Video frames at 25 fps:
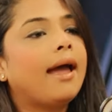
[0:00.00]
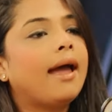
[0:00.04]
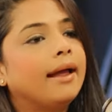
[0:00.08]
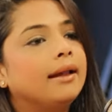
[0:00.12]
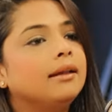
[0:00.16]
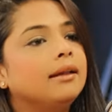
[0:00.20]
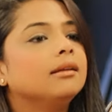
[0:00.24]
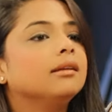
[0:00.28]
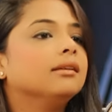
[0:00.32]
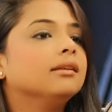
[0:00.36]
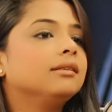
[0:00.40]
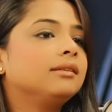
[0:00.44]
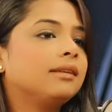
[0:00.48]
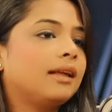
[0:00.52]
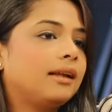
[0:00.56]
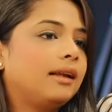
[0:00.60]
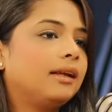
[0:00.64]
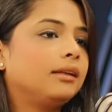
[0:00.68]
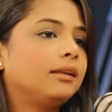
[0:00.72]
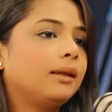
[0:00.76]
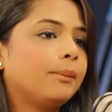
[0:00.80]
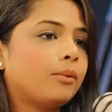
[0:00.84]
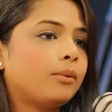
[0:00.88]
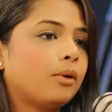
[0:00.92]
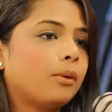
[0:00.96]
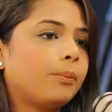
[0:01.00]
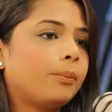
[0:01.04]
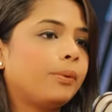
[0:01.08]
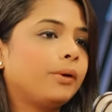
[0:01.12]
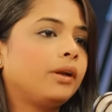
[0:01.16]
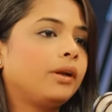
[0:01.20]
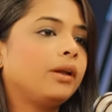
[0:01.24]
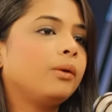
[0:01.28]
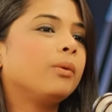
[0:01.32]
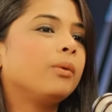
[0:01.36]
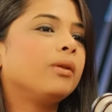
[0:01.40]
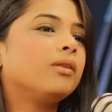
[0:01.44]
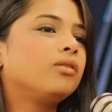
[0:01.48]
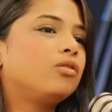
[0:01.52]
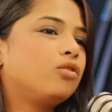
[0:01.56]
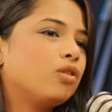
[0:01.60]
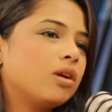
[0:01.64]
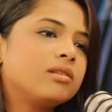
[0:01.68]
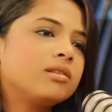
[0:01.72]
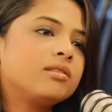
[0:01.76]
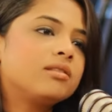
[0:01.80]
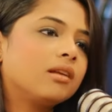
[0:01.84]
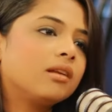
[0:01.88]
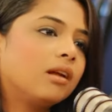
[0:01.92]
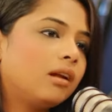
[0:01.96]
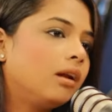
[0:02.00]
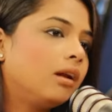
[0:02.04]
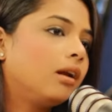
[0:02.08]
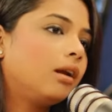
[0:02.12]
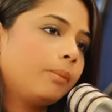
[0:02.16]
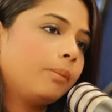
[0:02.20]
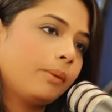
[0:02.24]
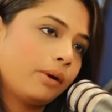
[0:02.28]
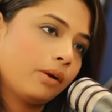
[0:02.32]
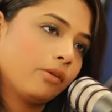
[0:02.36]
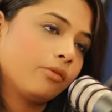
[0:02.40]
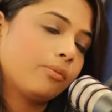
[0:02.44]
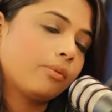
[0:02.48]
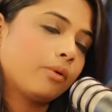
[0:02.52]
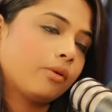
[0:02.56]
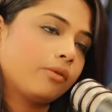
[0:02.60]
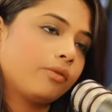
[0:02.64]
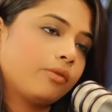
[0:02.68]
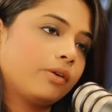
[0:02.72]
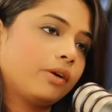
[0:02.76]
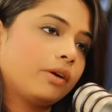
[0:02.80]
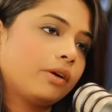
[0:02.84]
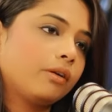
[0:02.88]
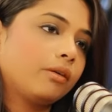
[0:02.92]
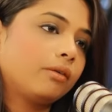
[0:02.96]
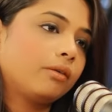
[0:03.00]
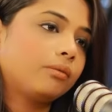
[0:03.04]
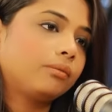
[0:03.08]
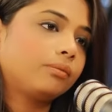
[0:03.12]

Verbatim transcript: and selling the property with just a little bit of profit